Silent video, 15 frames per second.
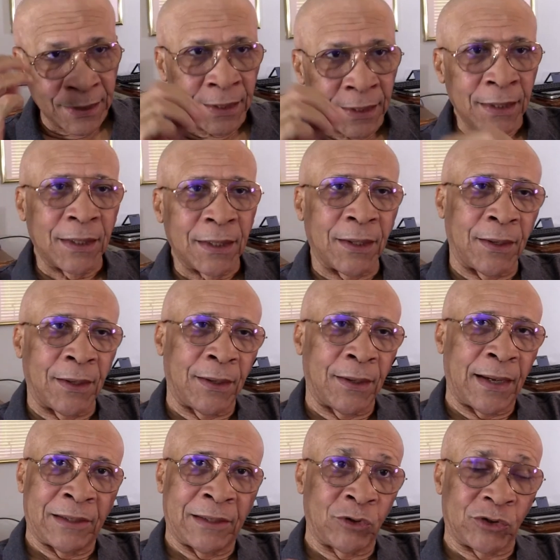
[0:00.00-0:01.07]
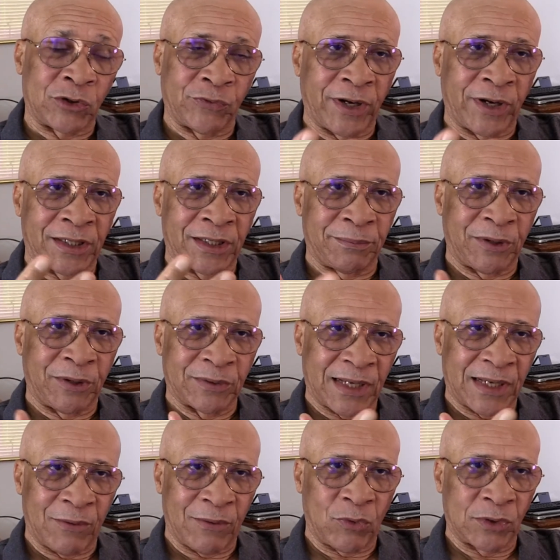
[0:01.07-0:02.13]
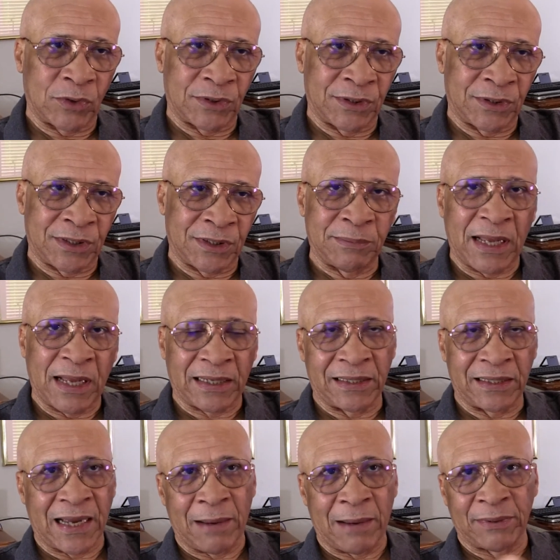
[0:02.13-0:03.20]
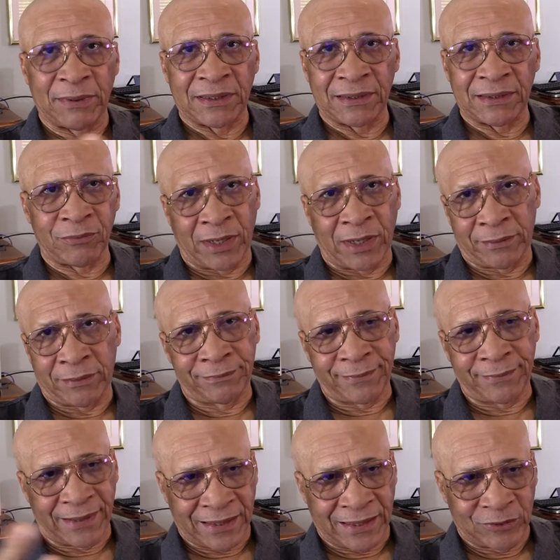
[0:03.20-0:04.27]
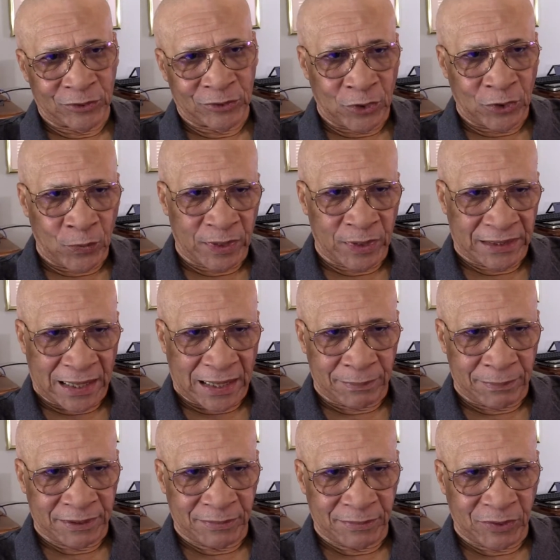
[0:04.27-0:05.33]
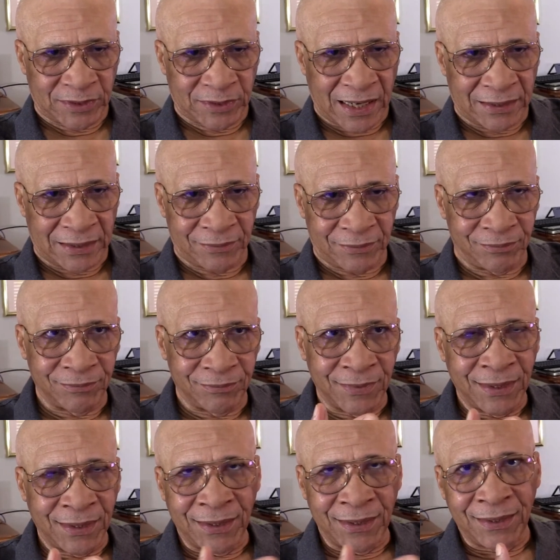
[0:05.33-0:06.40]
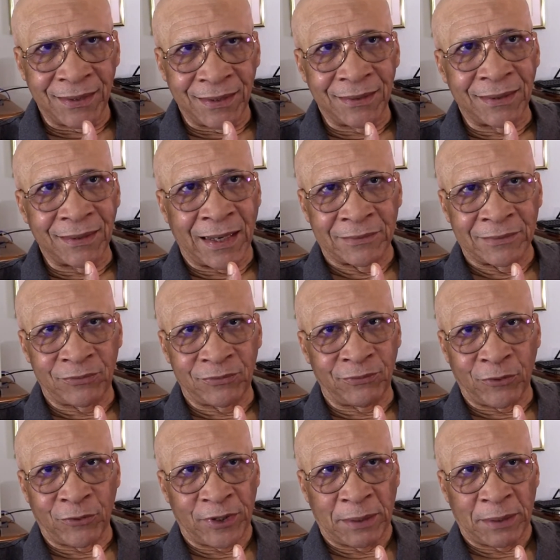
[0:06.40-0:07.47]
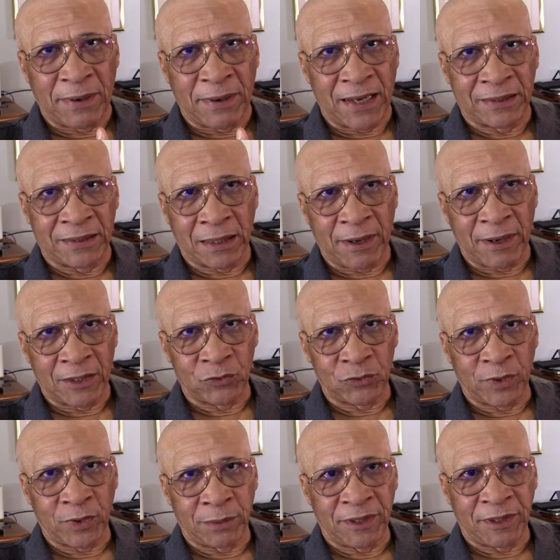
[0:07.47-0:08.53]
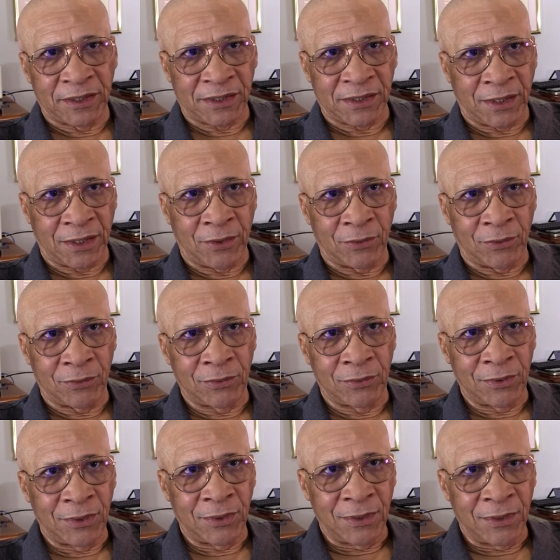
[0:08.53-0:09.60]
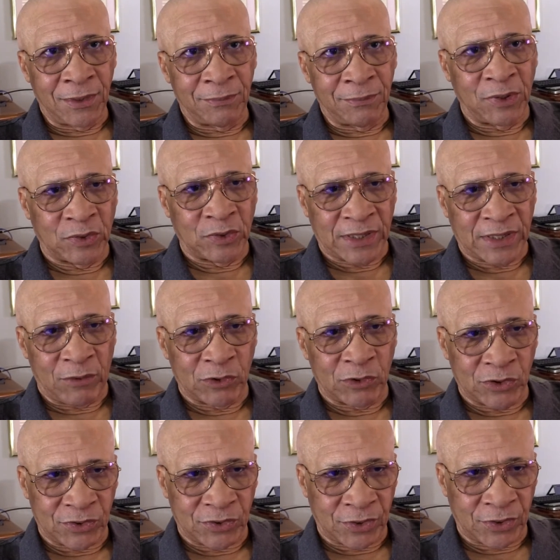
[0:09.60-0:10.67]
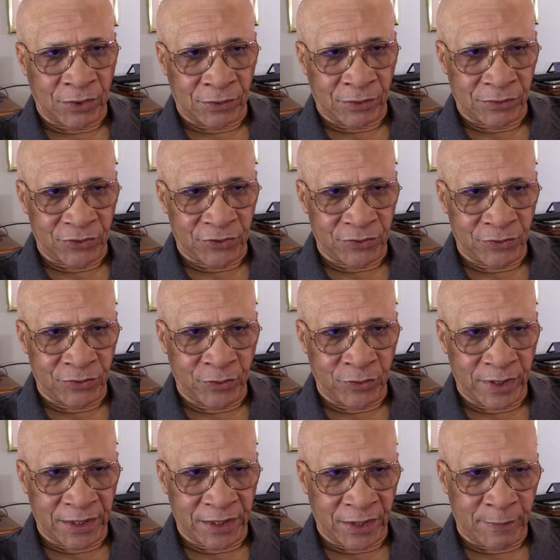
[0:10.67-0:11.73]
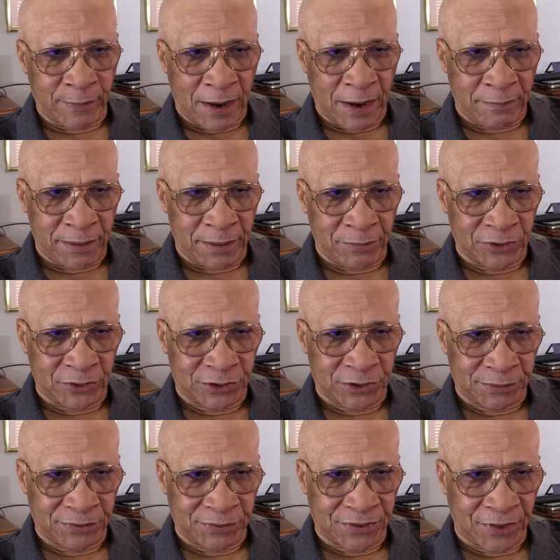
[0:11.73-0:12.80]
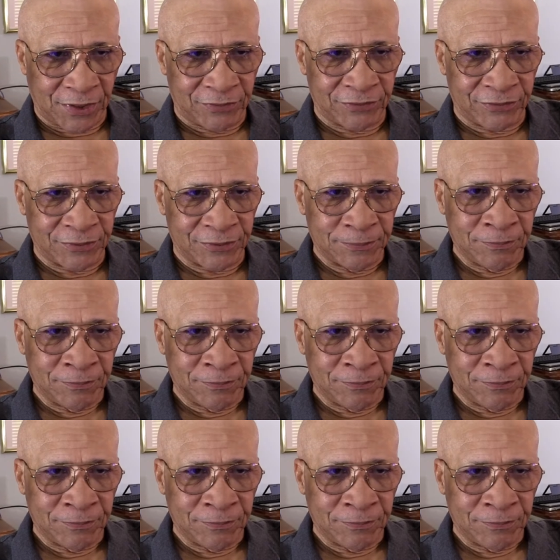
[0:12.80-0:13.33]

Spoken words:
I just read it because it seemed like it happened. Well, I don't know when it happened because I heard about it about 20 minutes ago because I was doing my membership stuff.